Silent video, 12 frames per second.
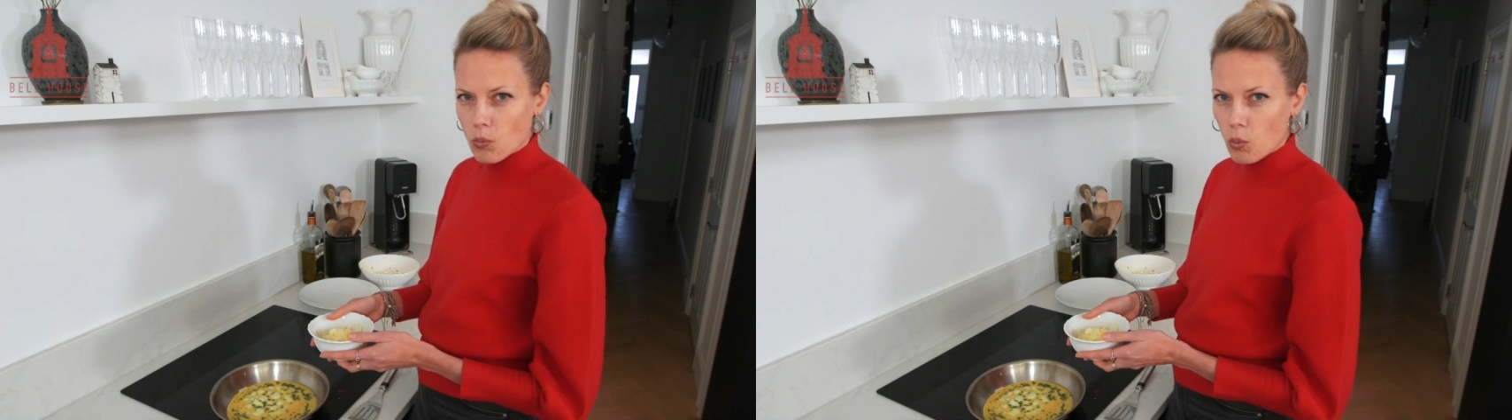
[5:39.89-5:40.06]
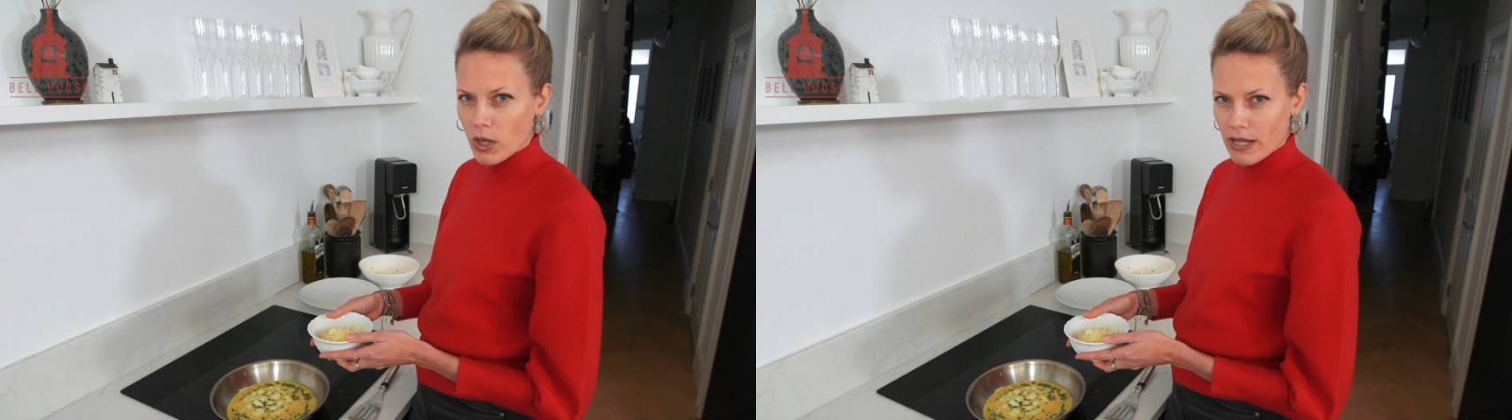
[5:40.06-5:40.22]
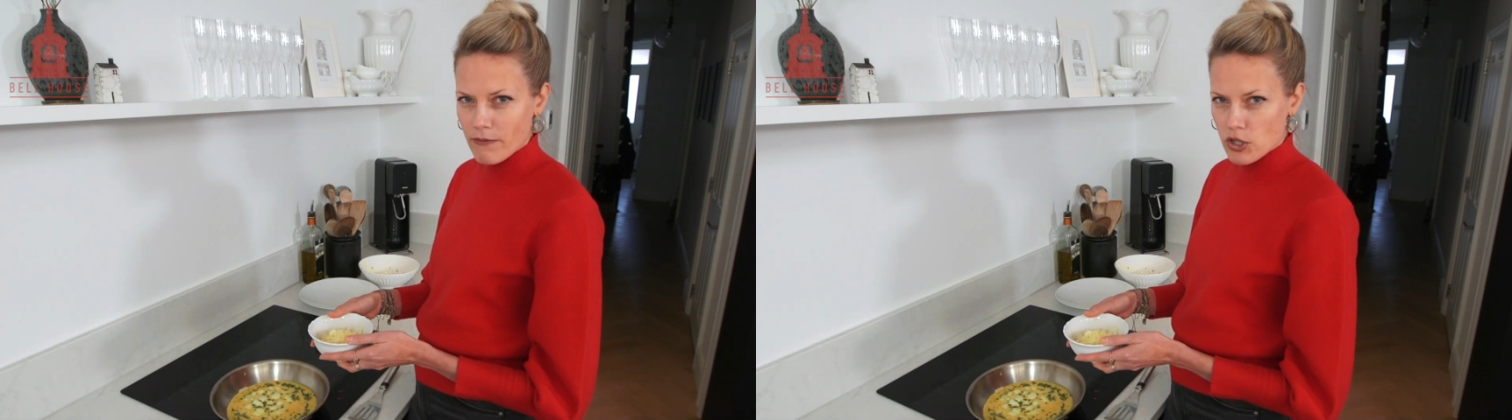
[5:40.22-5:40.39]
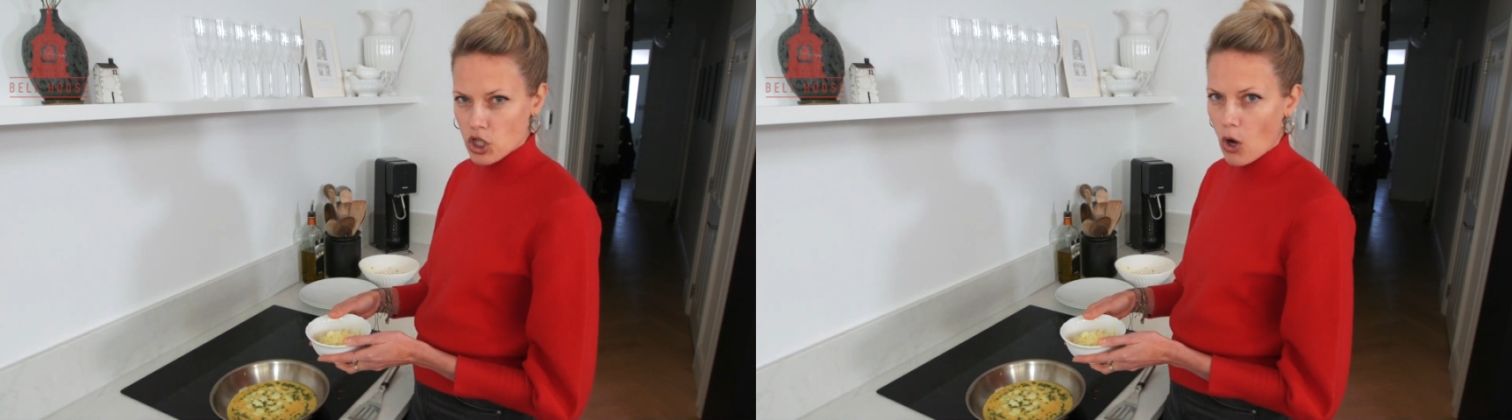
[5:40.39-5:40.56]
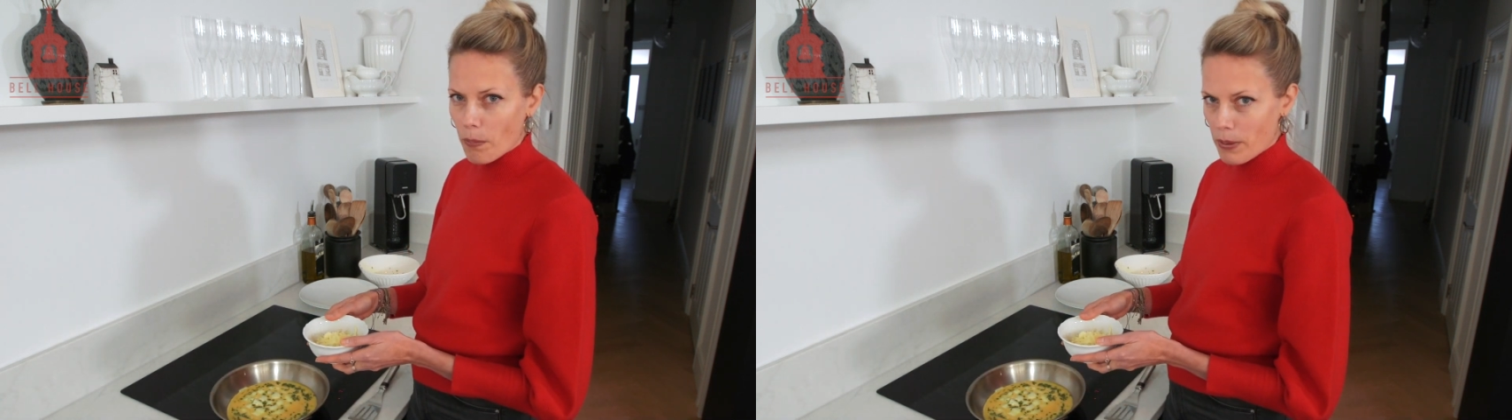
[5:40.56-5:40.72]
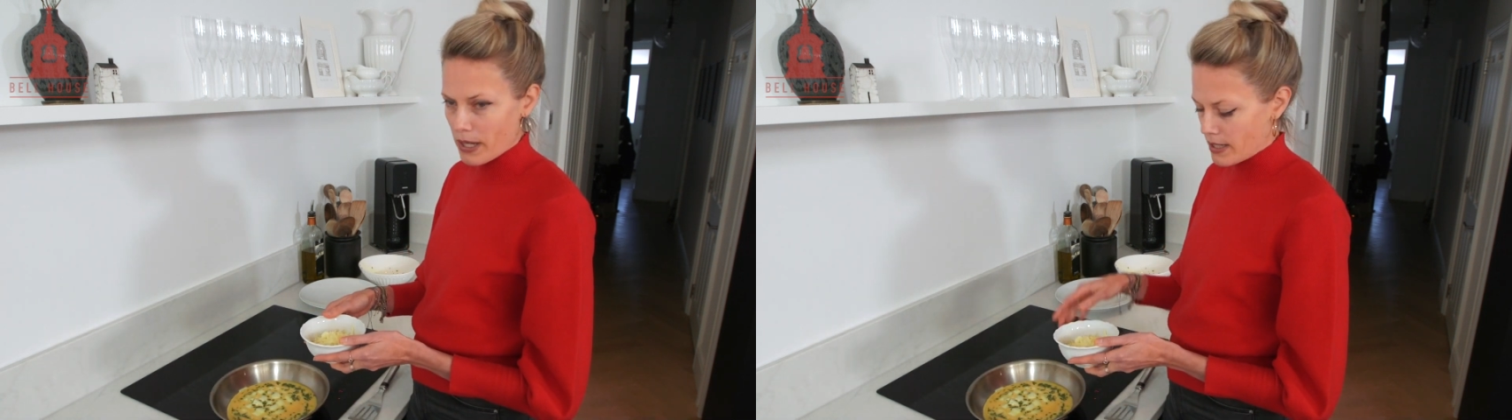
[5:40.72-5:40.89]
whatever
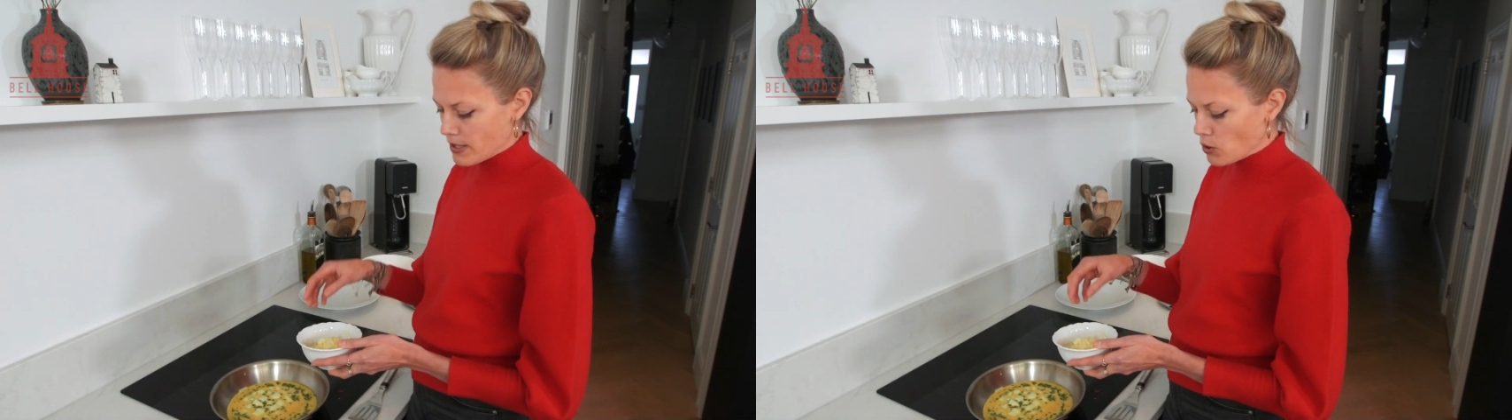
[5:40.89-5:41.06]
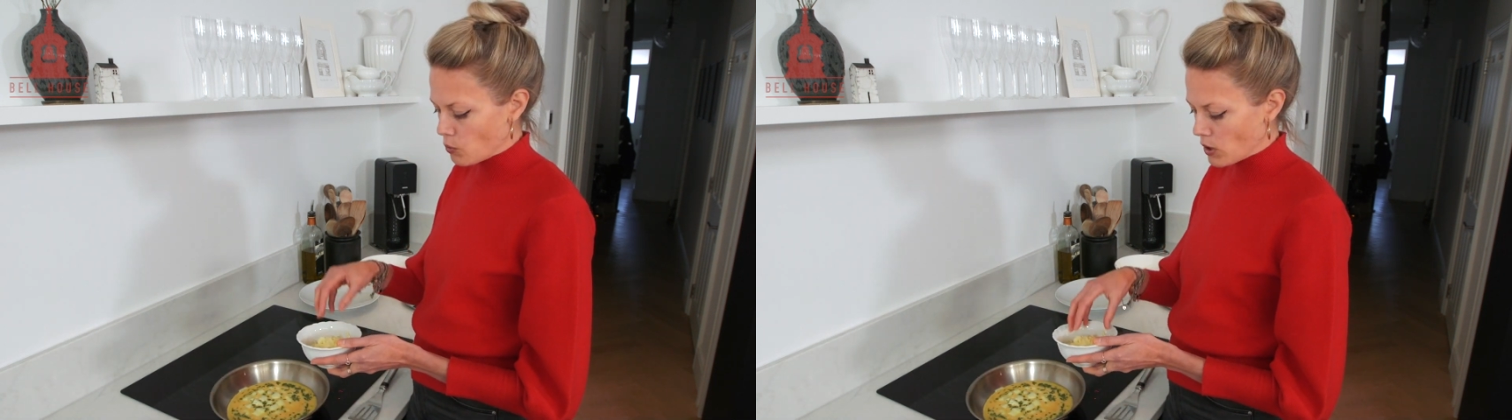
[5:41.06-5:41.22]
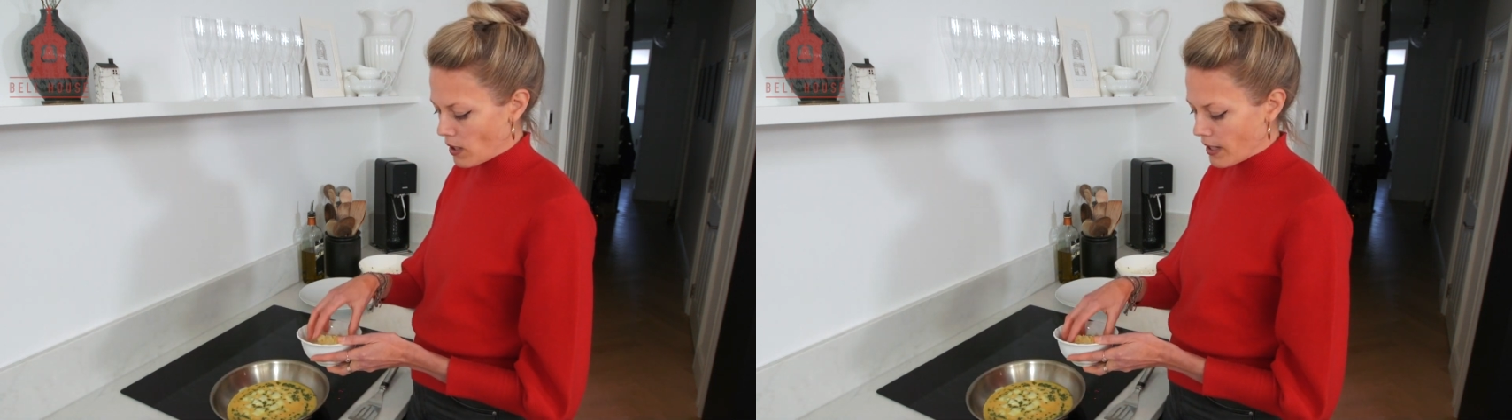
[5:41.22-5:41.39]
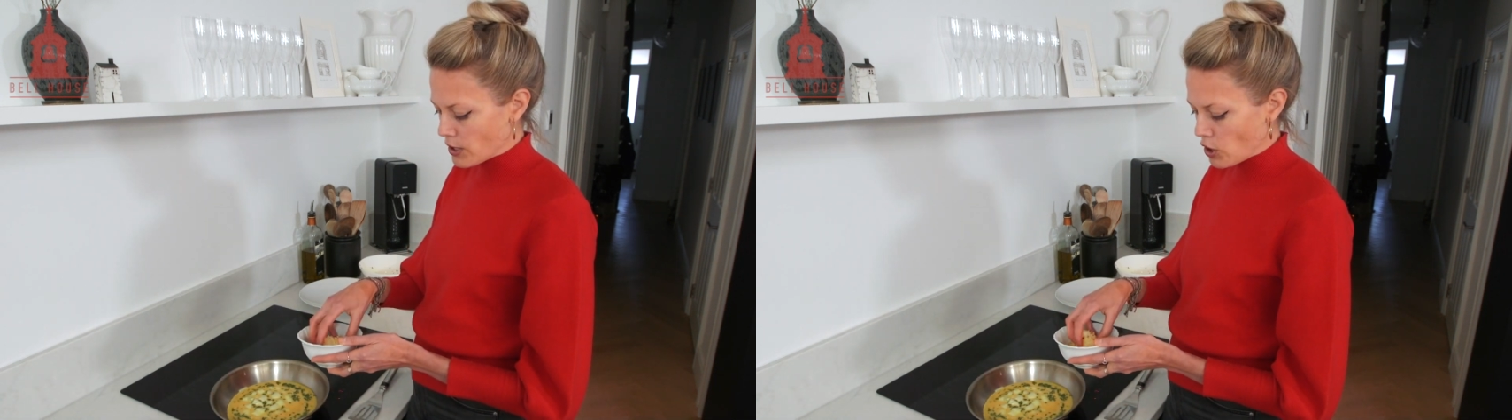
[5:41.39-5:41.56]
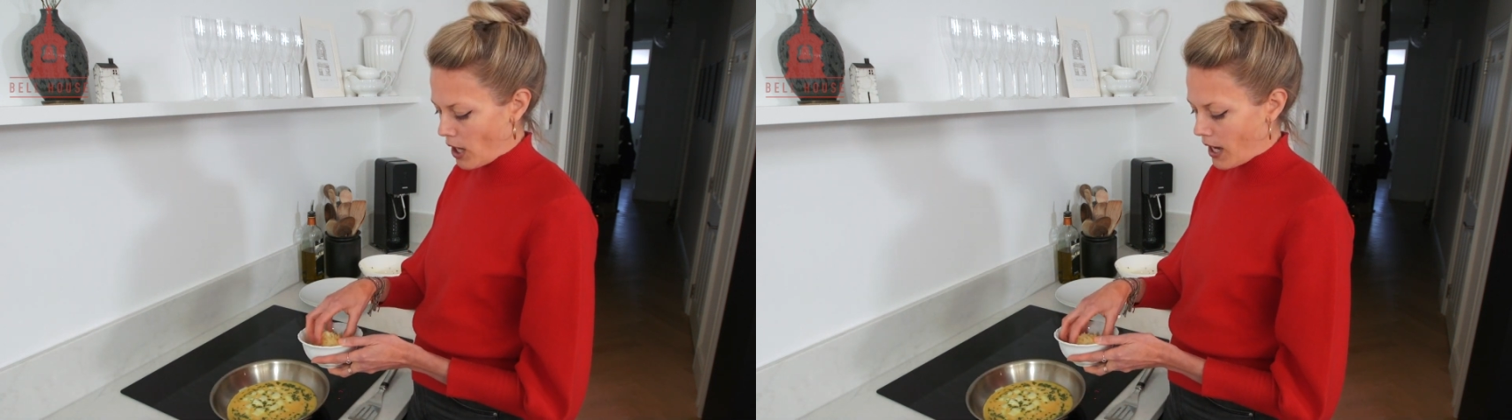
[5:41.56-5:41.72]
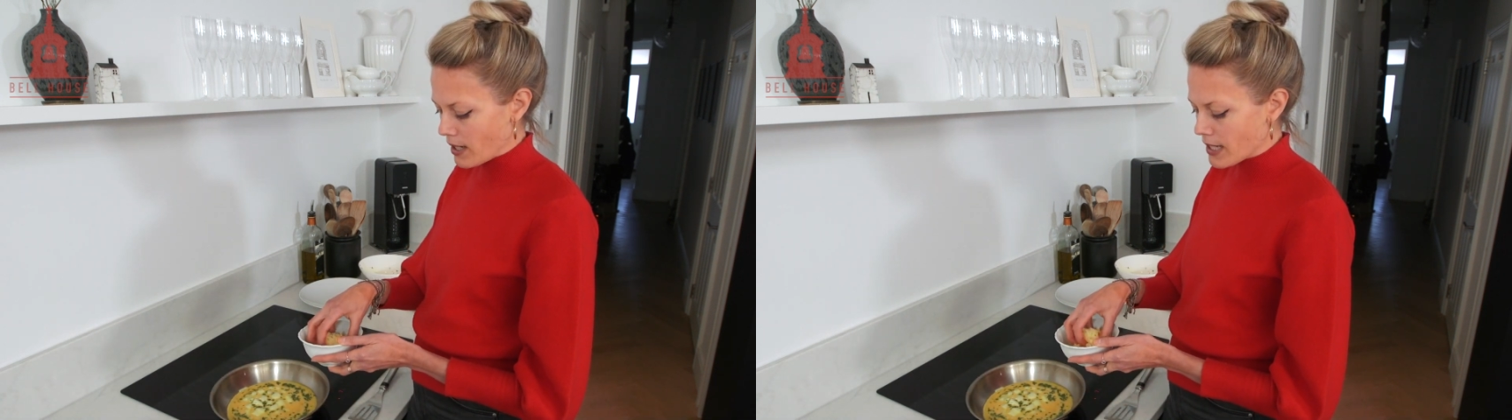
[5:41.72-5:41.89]
toppings you would like
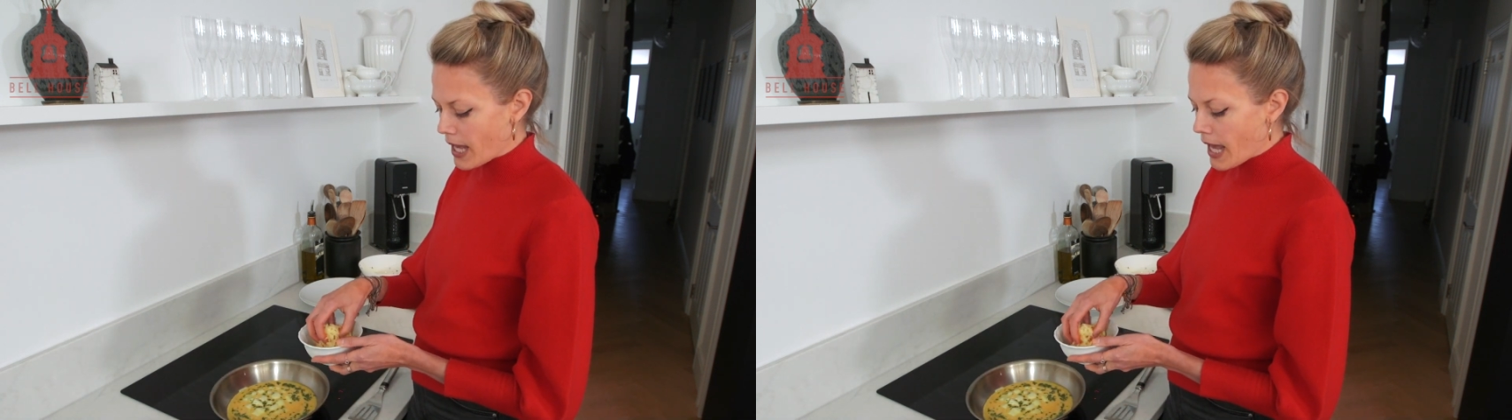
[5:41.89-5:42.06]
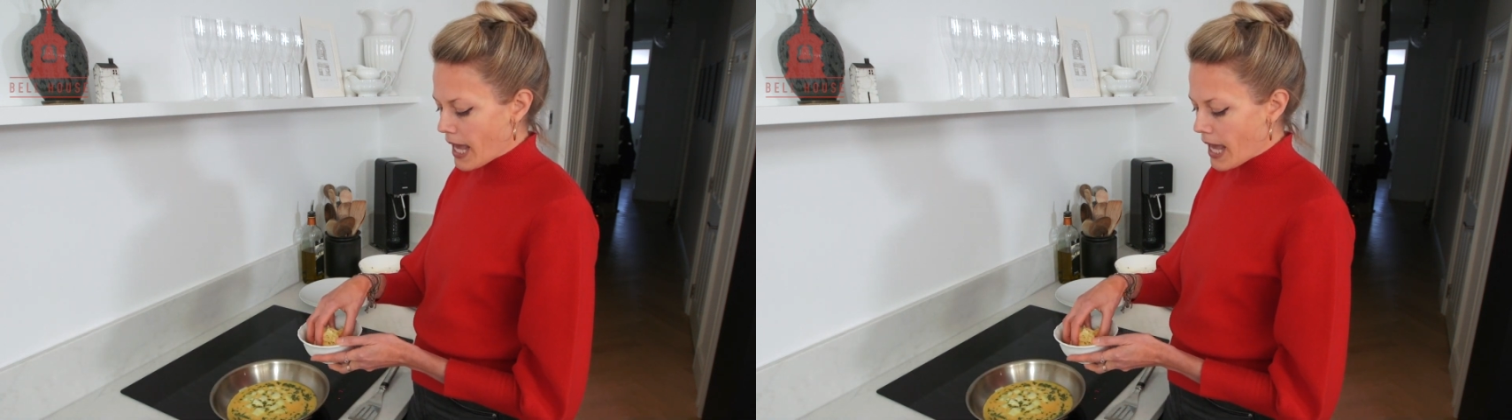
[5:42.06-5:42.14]
to add.